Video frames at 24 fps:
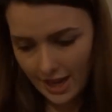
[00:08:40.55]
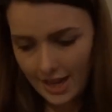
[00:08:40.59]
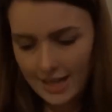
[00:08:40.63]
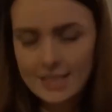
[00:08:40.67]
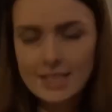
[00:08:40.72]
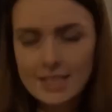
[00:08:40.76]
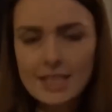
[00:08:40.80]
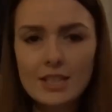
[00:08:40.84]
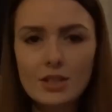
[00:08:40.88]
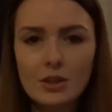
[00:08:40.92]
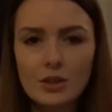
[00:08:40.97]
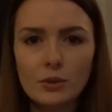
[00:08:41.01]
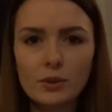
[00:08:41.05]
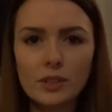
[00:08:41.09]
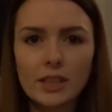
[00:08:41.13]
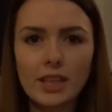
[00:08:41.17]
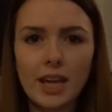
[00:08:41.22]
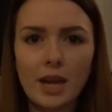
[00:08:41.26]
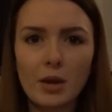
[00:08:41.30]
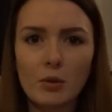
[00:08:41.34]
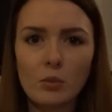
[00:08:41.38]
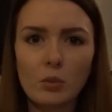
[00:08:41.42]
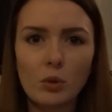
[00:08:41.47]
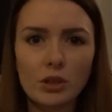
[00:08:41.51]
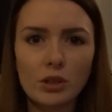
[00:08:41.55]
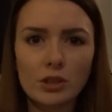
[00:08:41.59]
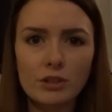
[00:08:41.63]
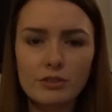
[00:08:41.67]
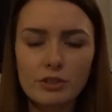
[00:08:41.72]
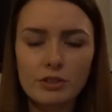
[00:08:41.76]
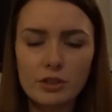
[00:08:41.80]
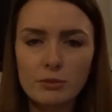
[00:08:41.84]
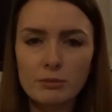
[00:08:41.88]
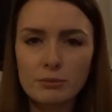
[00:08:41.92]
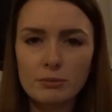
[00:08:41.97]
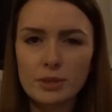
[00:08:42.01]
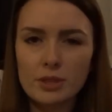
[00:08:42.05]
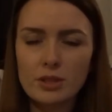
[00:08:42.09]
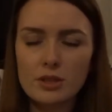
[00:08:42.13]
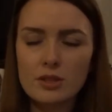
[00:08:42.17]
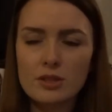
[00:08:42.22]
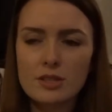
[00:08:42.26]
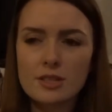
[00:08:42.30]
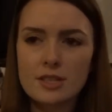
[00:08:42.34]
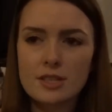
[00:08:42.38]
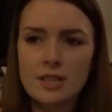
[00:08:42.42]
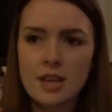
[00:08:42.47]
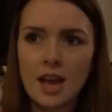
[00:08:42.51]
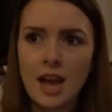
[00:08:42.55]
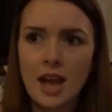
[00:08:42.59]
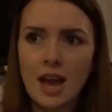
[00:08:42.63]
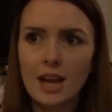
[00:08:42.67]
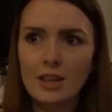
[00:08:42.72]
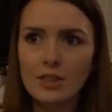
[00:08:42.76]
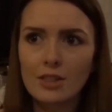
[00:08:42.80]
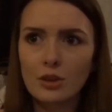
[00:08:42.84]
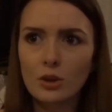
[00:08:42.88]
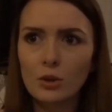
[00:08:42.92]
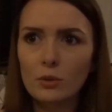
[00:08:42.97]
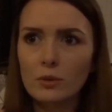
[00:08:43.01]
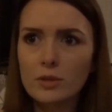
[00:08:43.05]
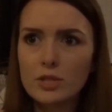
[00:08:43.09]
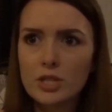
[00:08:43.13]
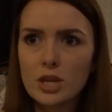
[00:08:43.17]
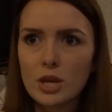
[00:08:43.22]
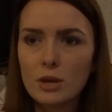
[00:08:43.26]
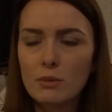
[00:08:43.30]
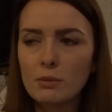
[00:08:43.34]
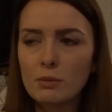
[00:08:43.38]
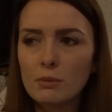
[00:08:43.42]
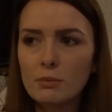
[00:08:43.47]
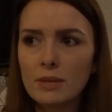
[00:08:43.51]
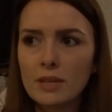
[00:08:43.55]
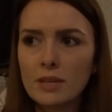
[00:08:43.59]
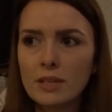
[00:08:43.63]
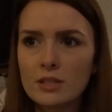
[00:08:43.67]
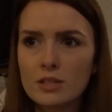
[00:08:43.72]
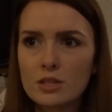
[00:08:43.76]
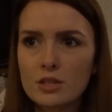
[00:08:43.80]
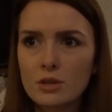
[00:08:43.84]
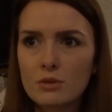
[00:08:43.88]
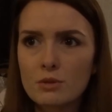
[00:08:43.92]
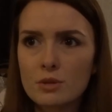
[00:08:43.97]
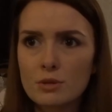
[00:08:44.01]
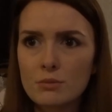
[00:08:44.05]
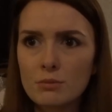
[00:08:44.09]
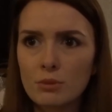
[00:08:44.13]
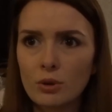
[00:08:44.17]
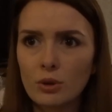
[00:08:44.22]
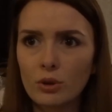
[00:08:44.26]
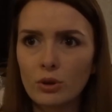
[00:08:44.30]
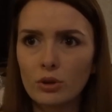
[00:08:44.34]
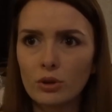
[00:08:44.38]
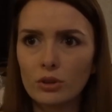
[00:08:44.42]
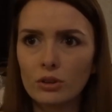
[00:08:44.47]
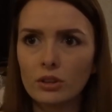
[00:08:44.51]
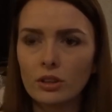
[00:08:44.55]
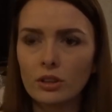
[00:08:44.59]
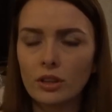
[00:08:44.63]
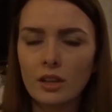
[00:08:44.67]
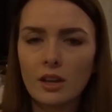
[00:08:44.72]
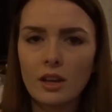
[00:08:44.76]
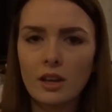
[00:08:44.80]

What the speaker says: I did only get one of them because I thought with Toby being so small,